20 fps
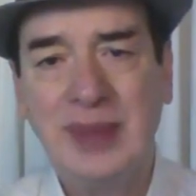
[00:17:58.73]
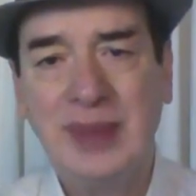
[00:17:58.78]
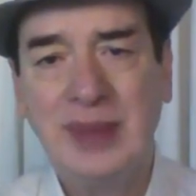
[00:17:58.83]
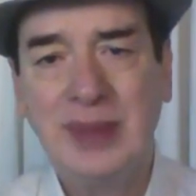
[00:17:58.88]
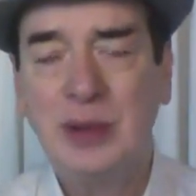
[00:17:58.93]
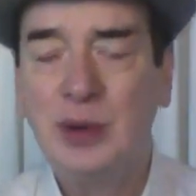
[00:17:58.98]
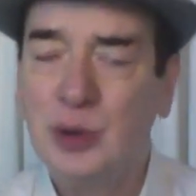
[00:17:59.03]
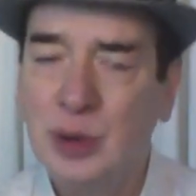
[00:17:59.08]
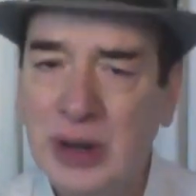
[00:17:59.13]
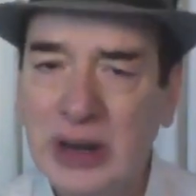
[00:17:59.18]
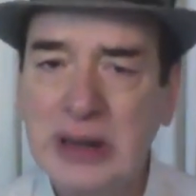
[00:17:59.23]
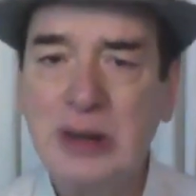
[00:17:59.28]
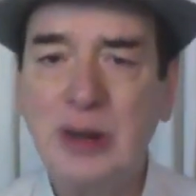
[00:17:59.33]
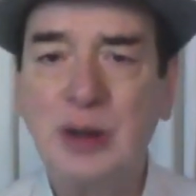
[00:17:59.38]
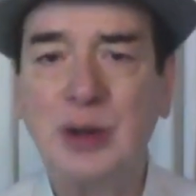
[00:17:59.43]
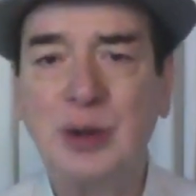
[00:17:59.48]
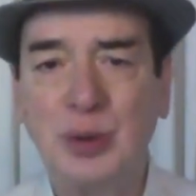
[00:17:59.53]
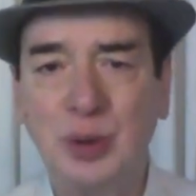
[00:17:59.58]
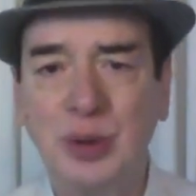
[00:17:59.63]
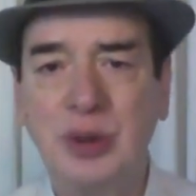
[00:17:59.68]
You get
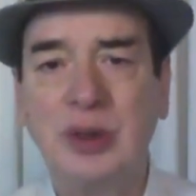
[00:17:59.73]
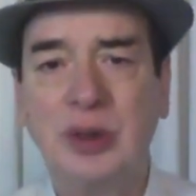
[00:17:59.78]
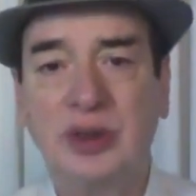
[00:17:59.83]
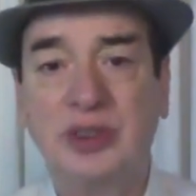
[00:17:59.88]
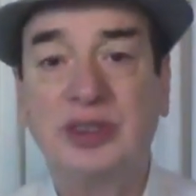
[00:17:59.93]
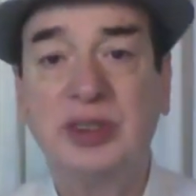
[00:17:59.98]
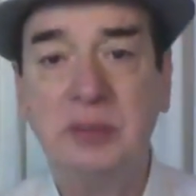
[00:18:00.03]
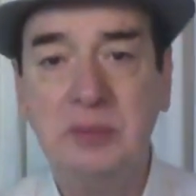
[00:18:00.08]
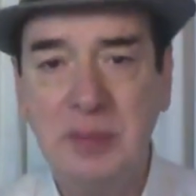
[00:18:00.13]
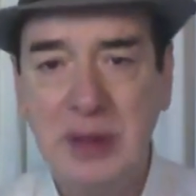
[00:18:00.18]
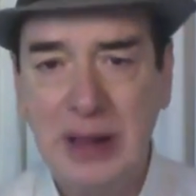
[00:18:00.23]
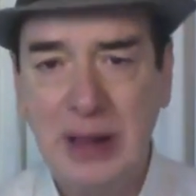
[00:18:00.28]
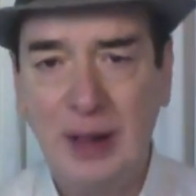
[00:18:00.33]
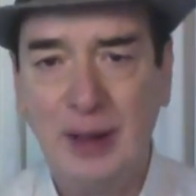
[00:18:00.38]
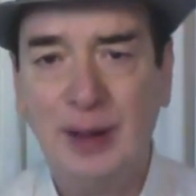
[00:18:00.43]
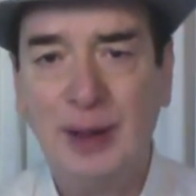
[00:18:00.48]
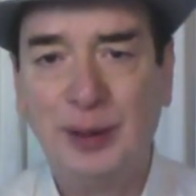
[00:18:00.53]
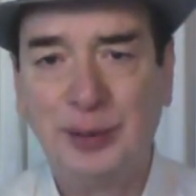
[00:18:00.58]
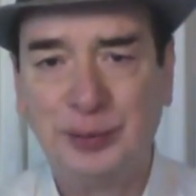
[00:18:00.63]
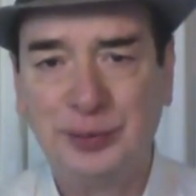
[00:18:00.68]
your own symbol
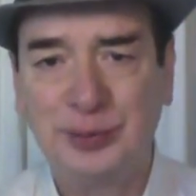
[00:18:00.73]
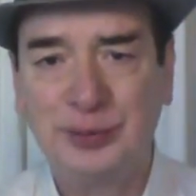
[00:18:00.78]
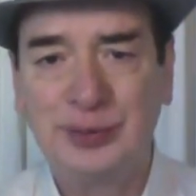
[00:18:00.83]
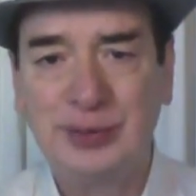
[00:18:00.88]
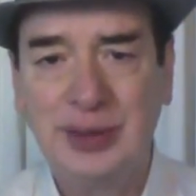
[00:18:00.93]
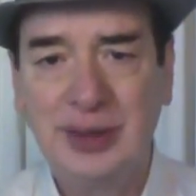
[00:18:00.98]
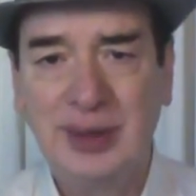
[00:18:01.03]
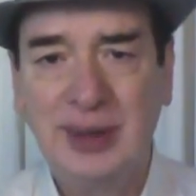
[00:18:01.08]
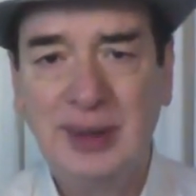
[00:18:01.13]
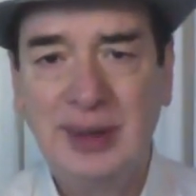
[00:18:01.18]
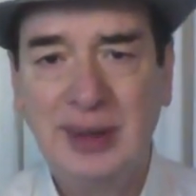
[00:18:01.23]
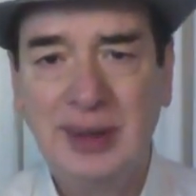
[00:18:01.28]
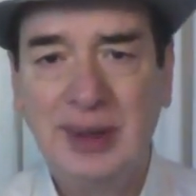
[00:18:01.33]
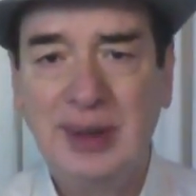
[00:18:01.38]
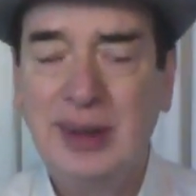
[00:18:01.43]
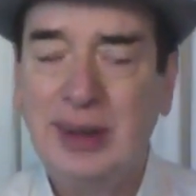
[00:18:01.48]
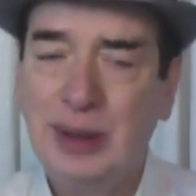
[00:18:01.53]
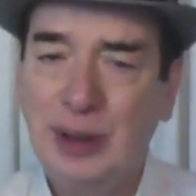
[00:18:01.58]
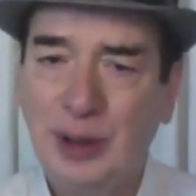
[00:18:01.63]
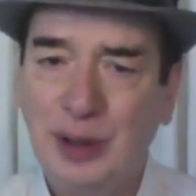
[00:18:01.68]
of
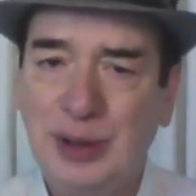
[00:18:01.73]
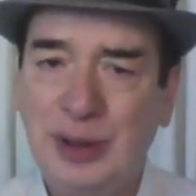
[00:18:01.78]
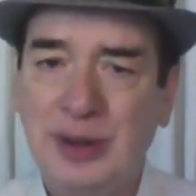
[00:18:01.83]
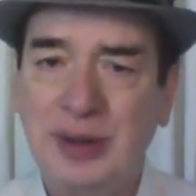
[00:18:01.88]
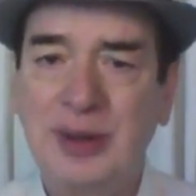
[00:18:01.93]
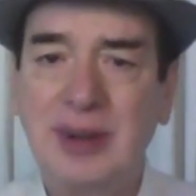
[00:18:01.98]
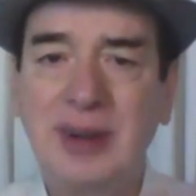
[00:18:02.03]
your